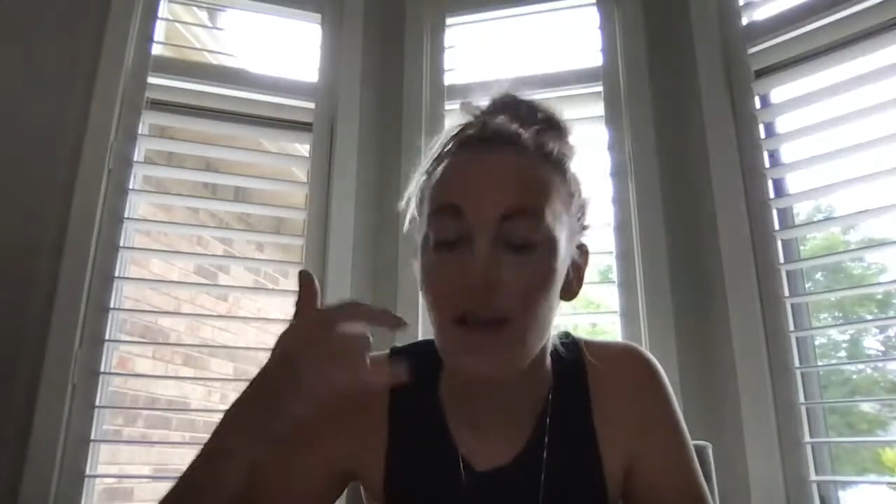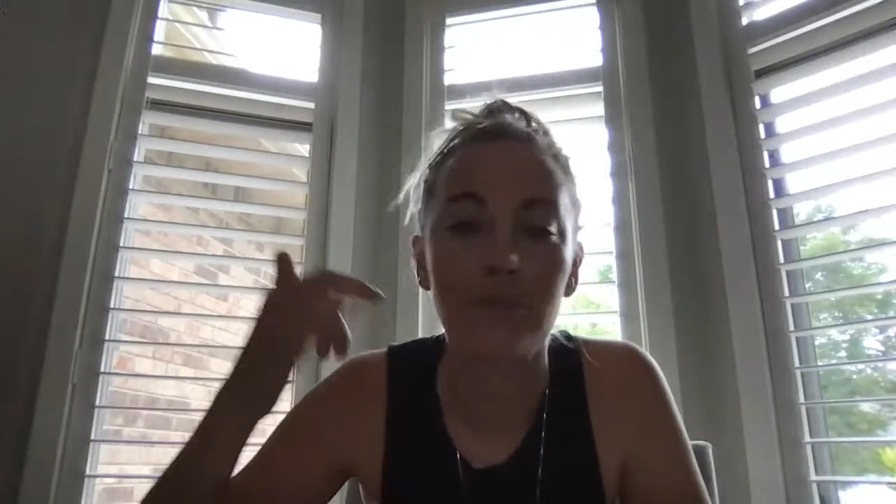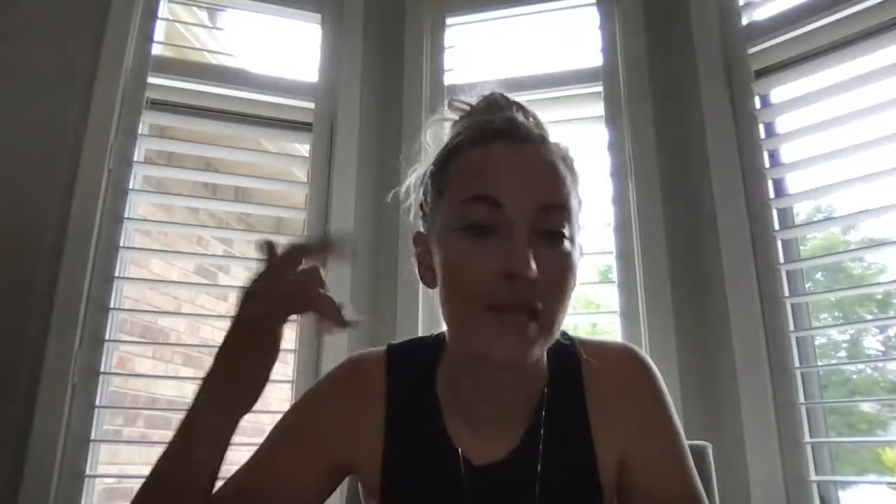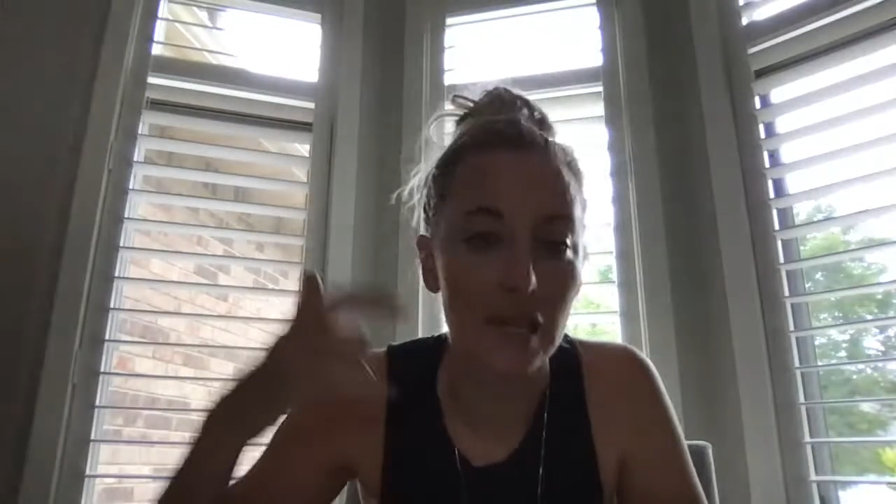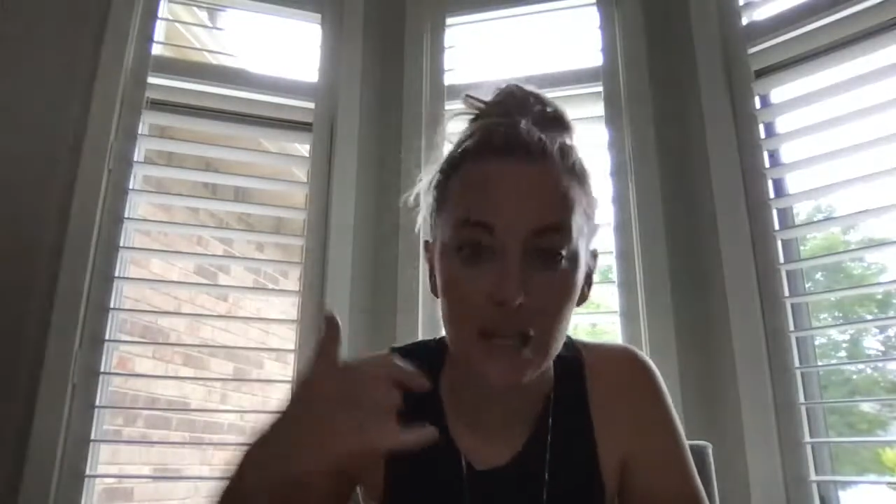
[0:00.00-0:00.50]
I'm
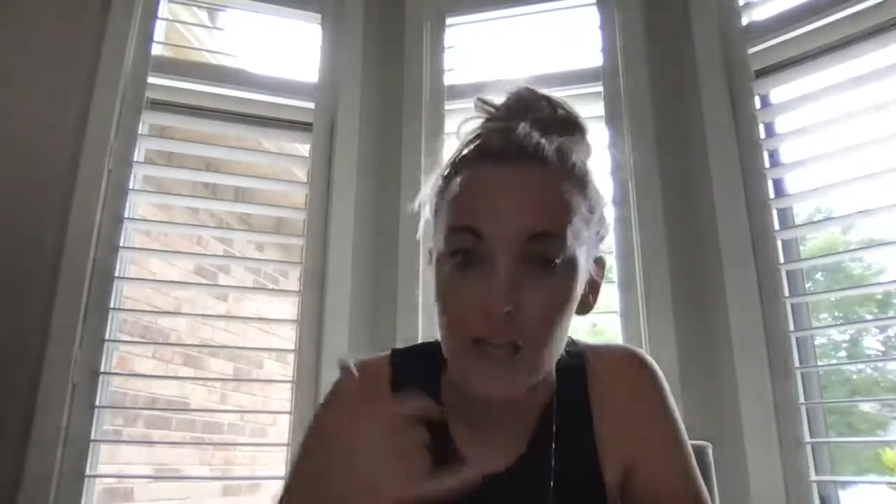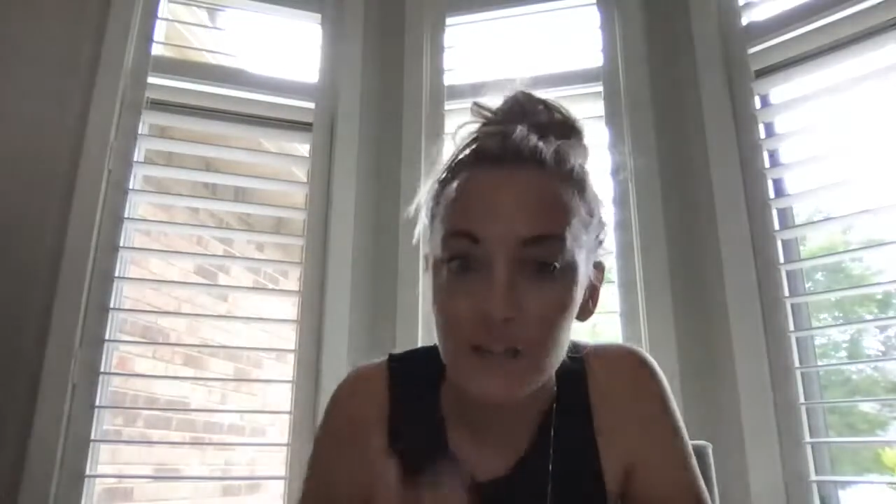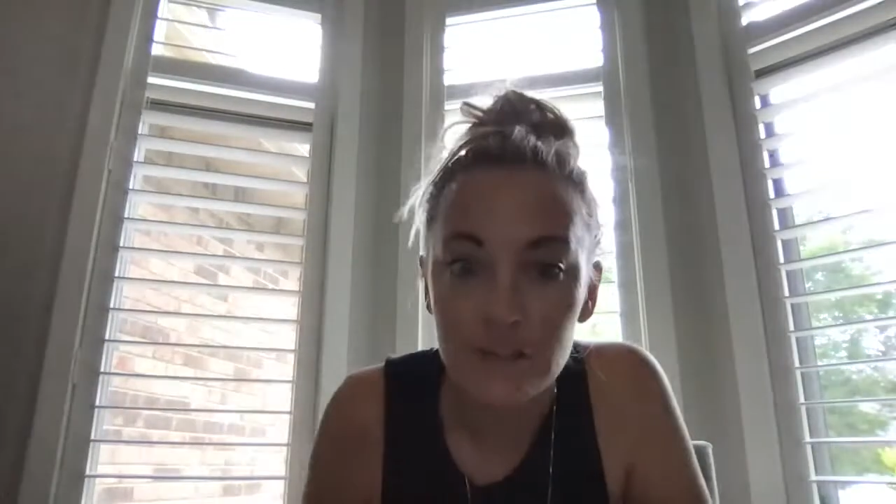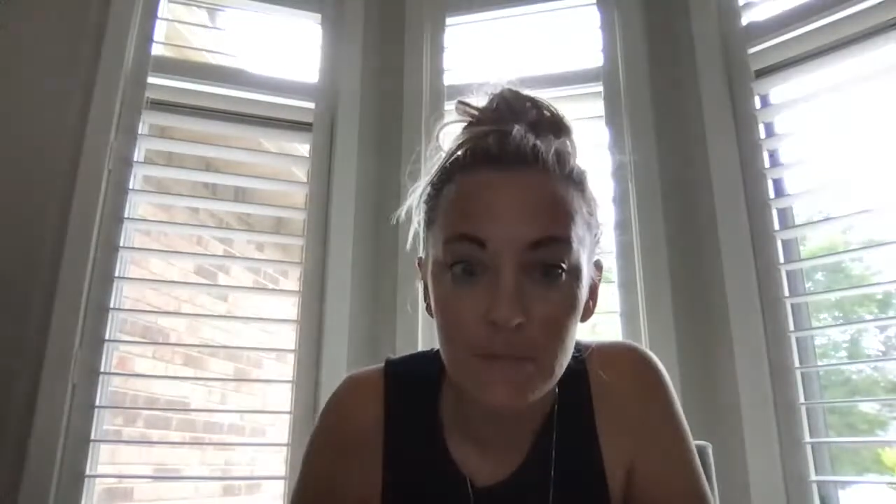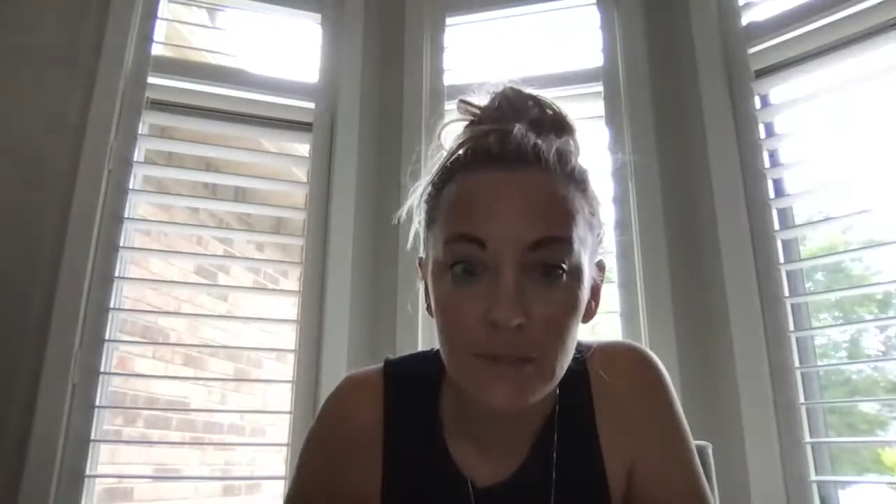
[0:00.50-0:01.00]
taking eight
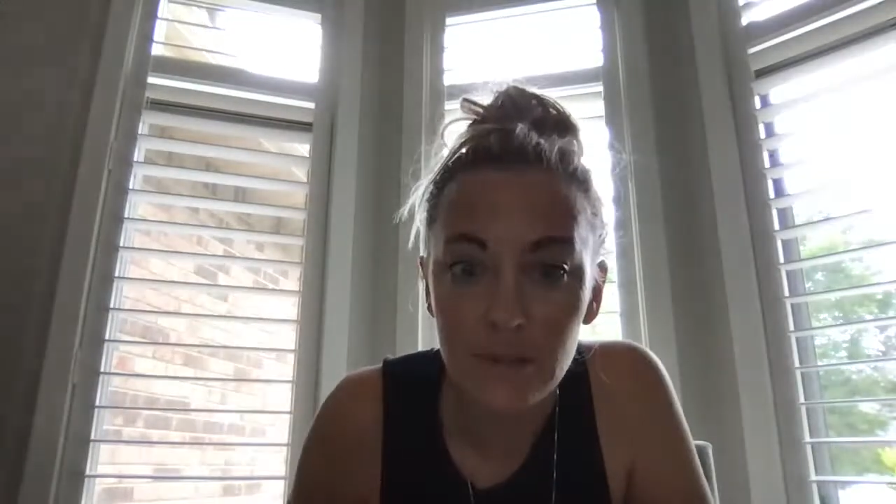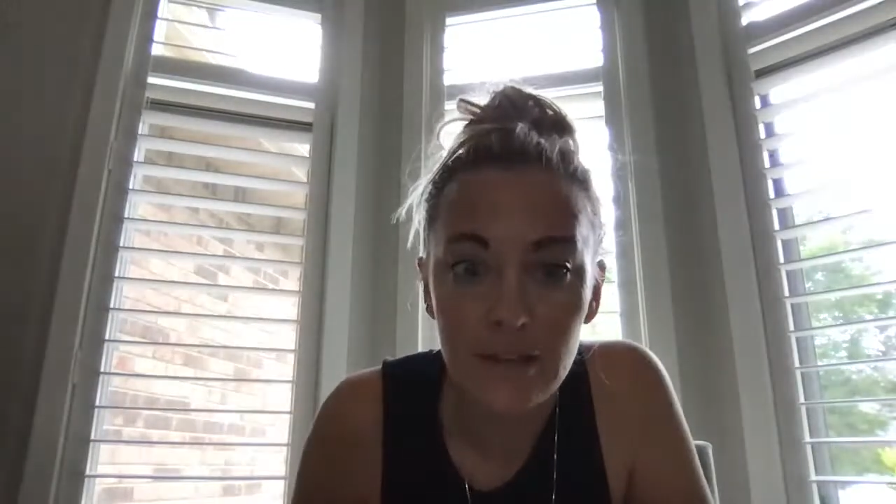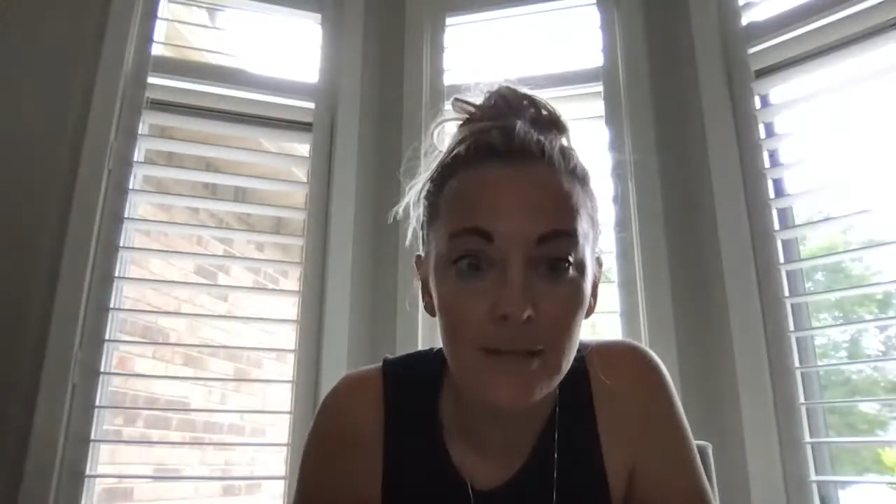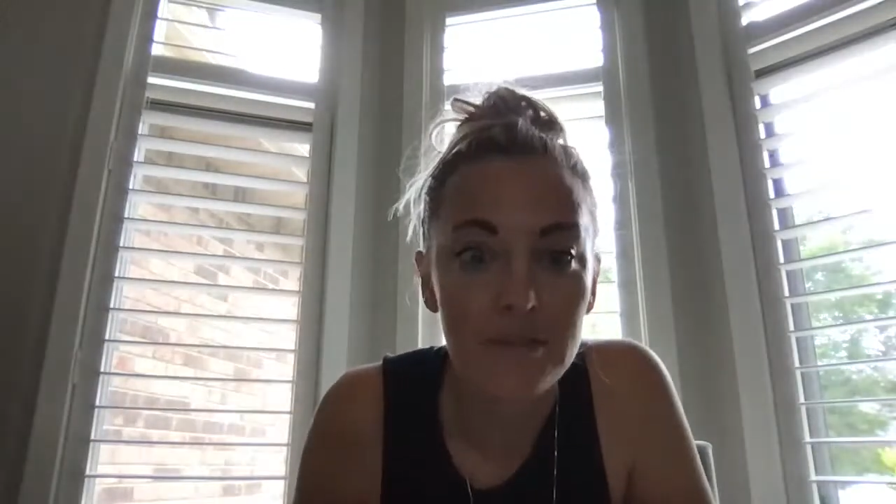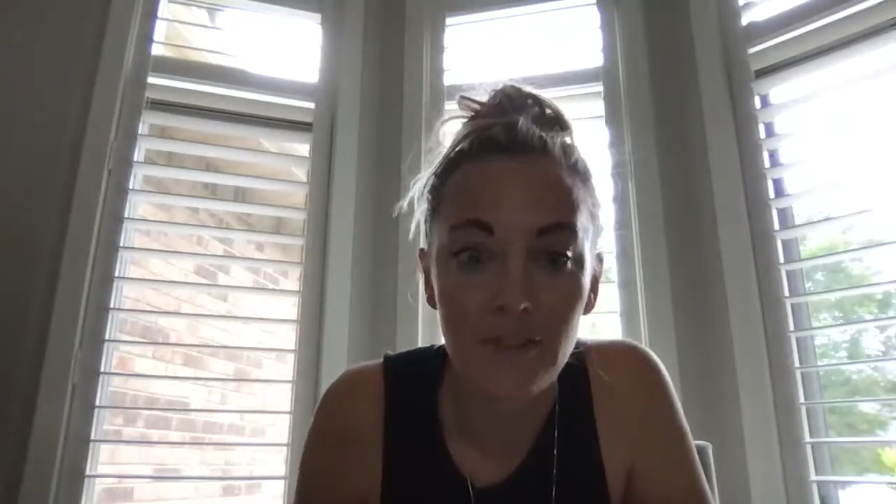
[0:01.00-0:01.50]
hundred
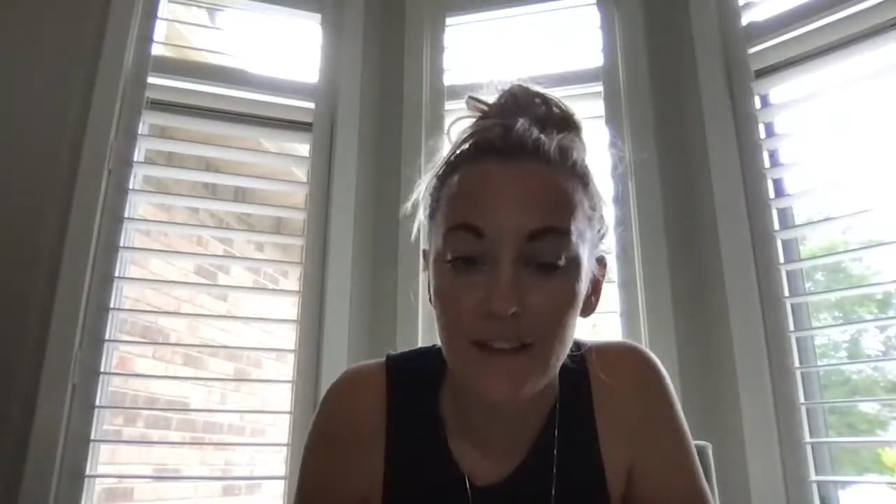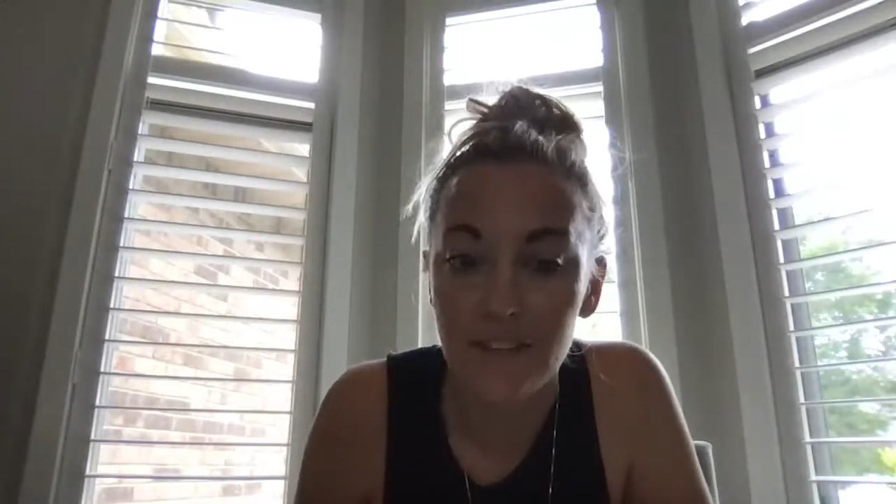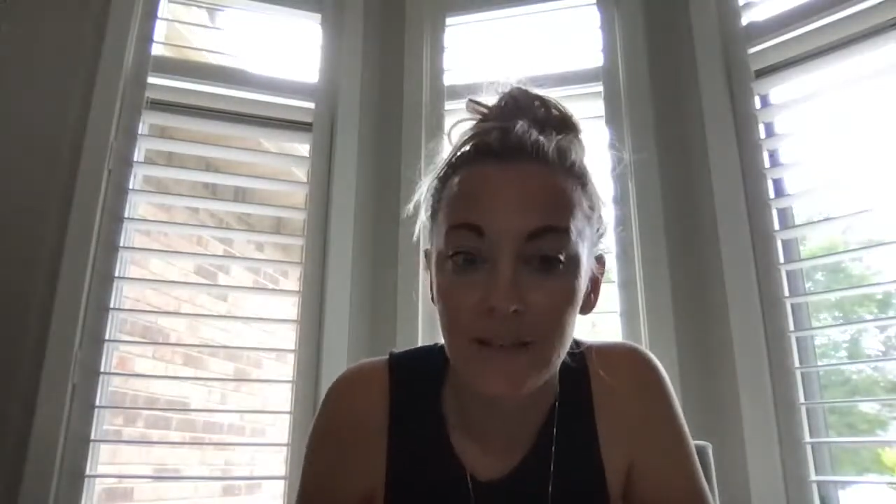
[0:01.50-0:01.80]
milligrams five